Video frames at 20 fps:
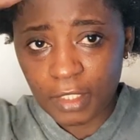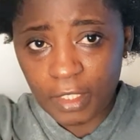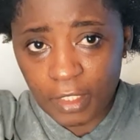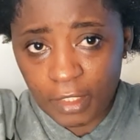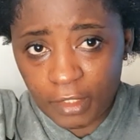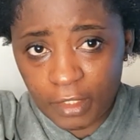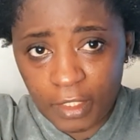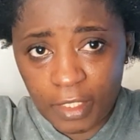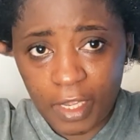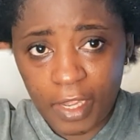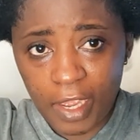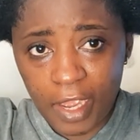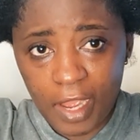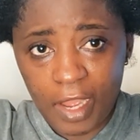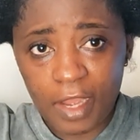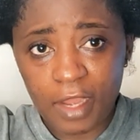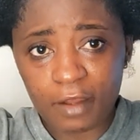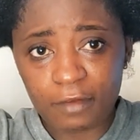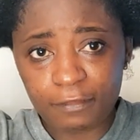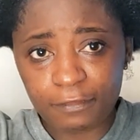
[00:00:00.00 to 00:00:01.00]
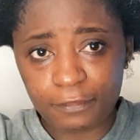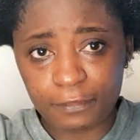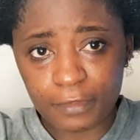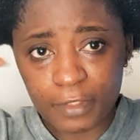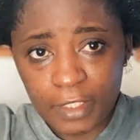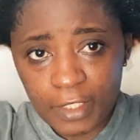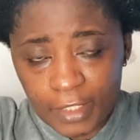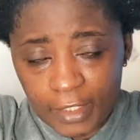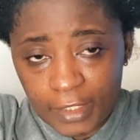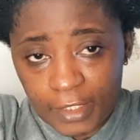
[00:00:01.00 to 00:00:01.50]
in here I have
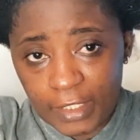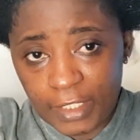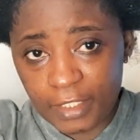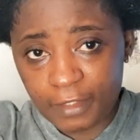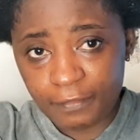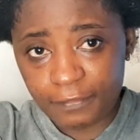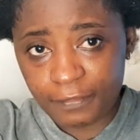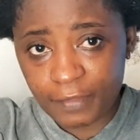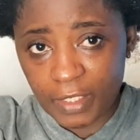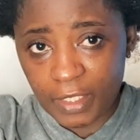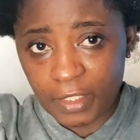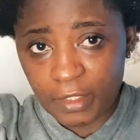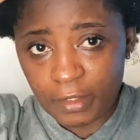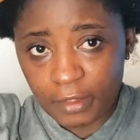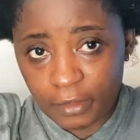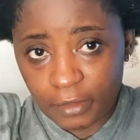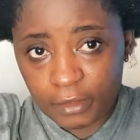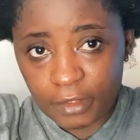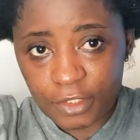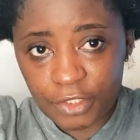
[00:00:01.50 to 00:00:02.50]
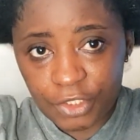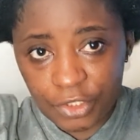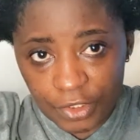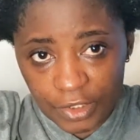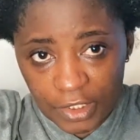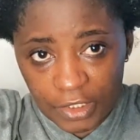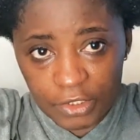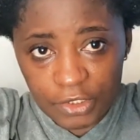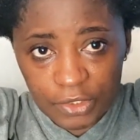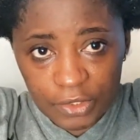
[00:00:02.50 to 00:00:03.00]
leave-in
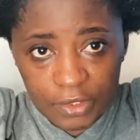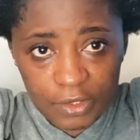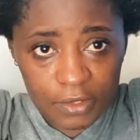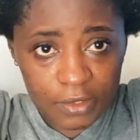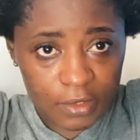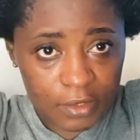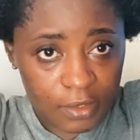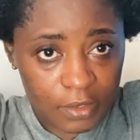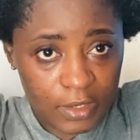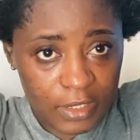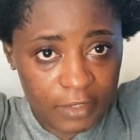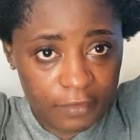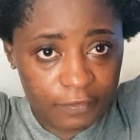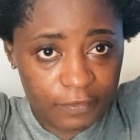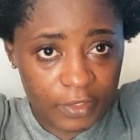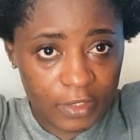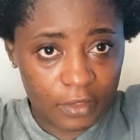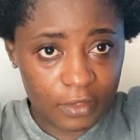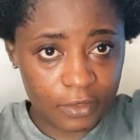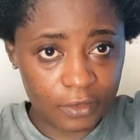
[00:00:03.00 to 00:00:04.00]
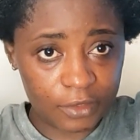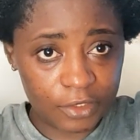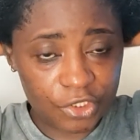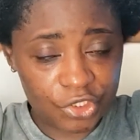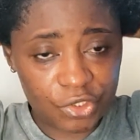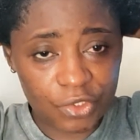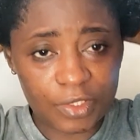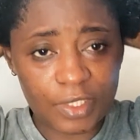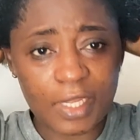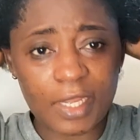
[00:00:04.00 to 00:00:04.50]
conditioner, just leave-in
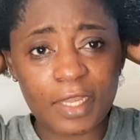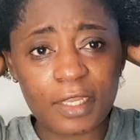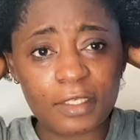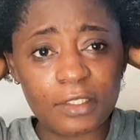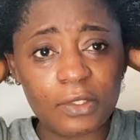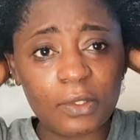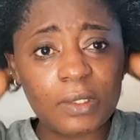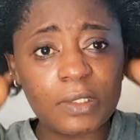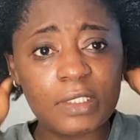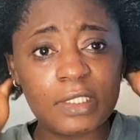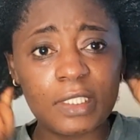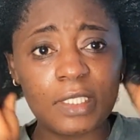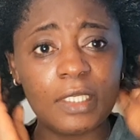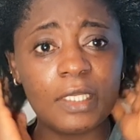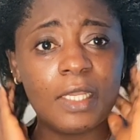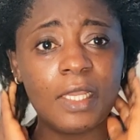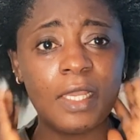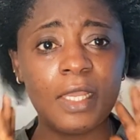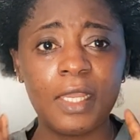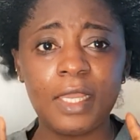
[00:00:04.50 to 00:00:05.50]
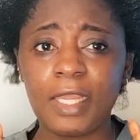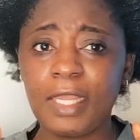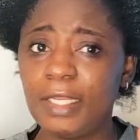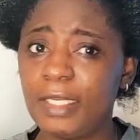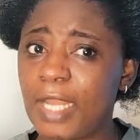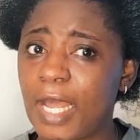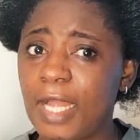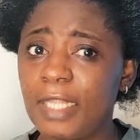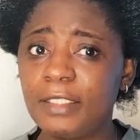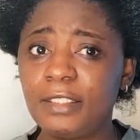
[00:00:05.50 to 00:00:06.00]
conditioner and nothing.
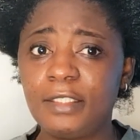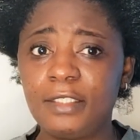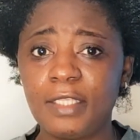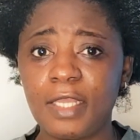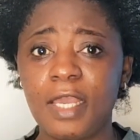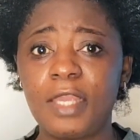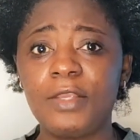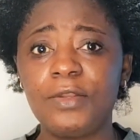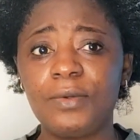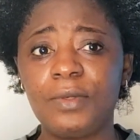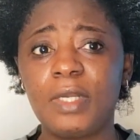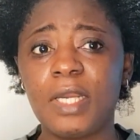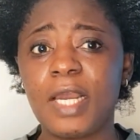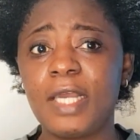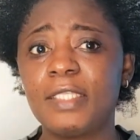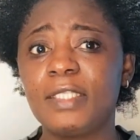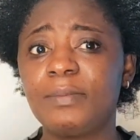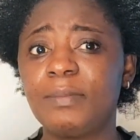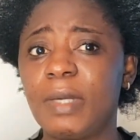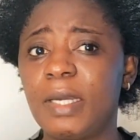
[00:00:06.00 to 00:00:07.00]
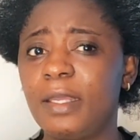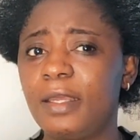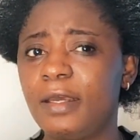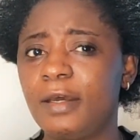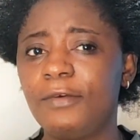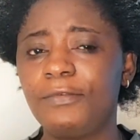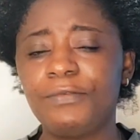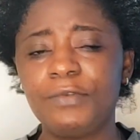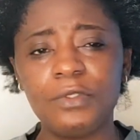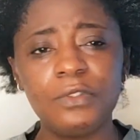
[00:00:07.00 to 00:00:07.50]
And I tell you guys, my
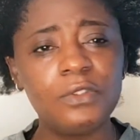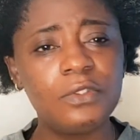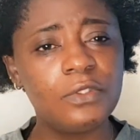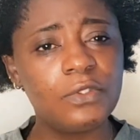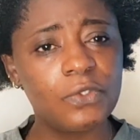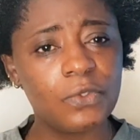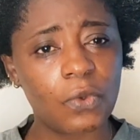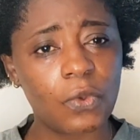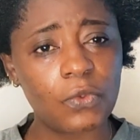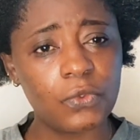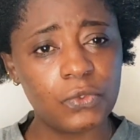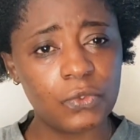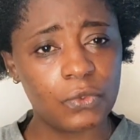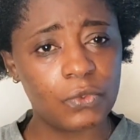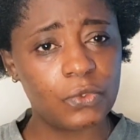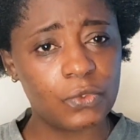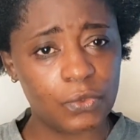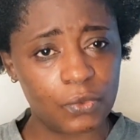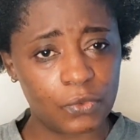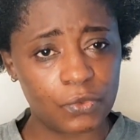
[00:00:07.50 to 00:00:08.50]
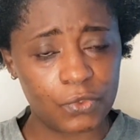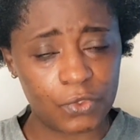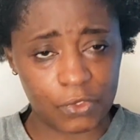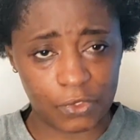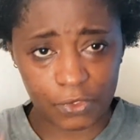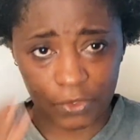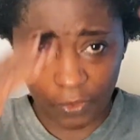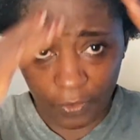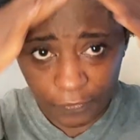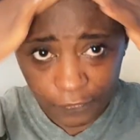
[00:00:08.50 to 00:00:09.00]
hair feels so
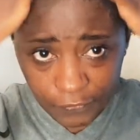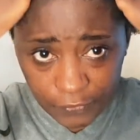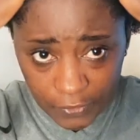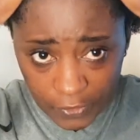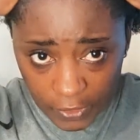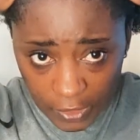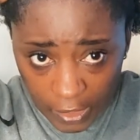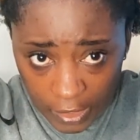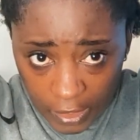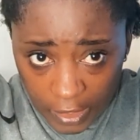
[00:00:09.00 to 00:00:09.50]
soft